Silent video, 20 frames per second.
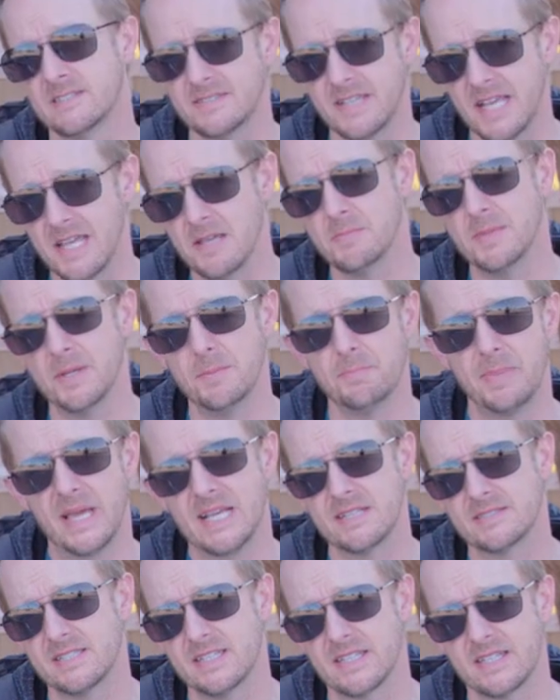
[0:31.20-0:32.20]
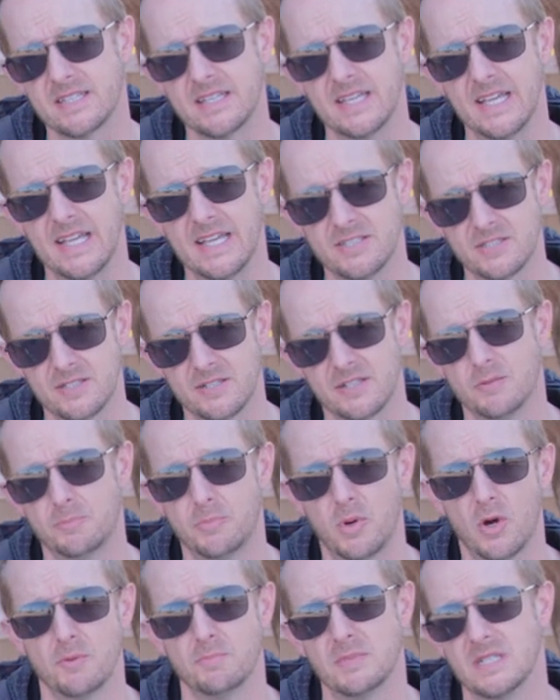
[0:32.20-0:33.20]
same basic engine
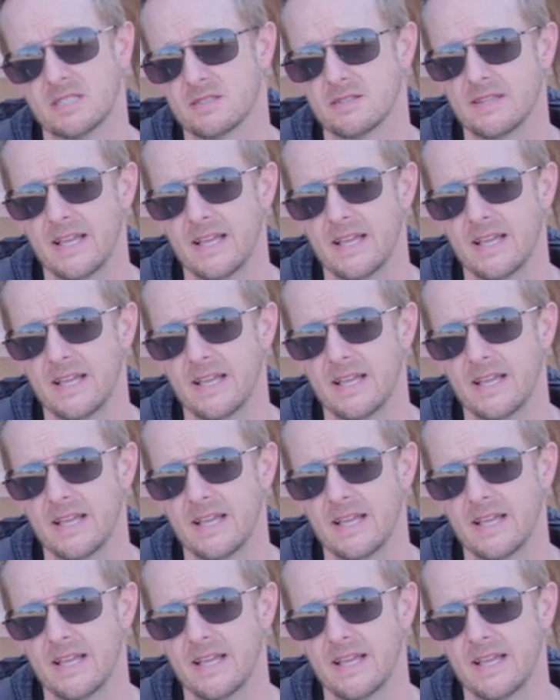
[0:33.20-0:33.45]
compartment